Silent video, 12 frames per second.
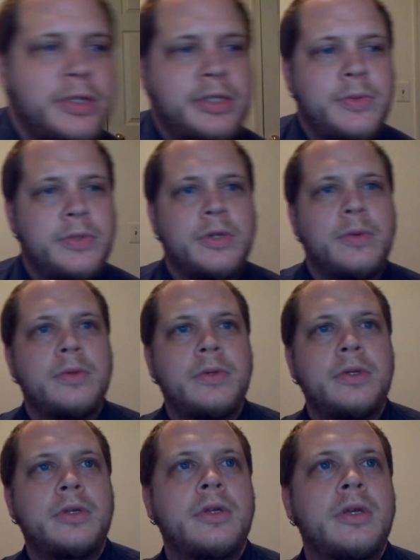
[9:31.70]
really see what's going
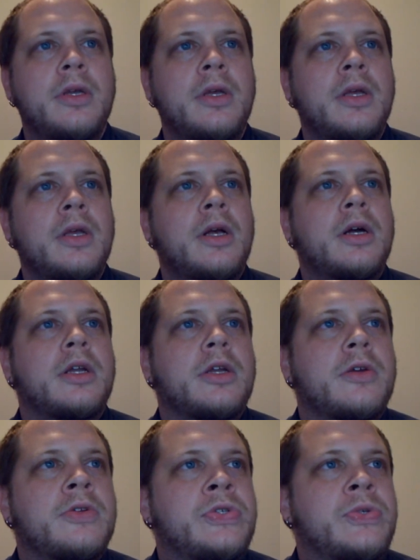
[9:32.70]
on. I'm
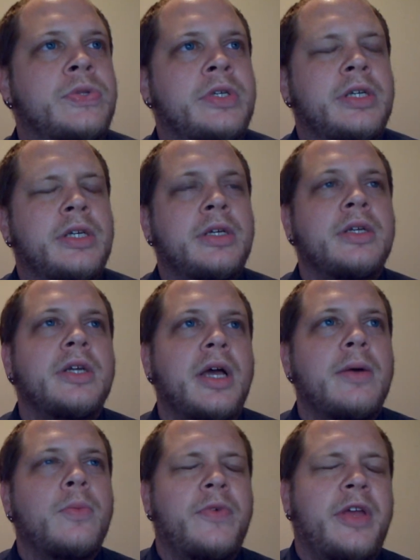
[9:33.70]
gonna go to the
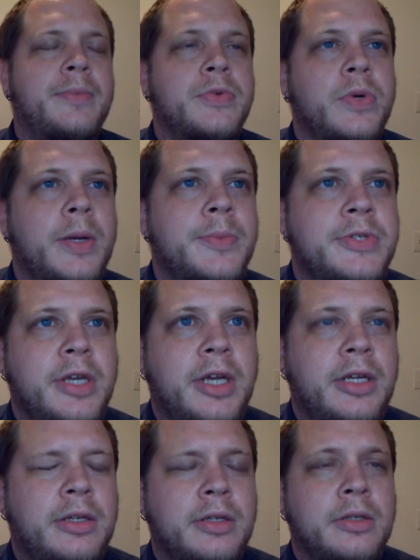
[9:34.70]
Got Vapes
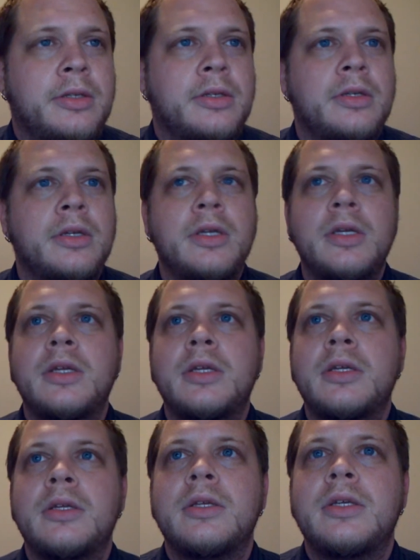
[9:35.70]
website and
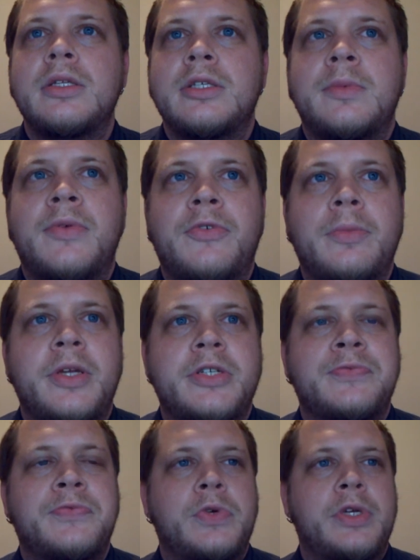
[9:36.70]
get some
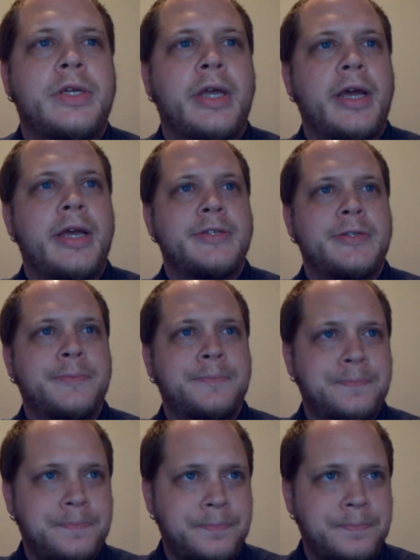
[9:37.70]
information for you guys.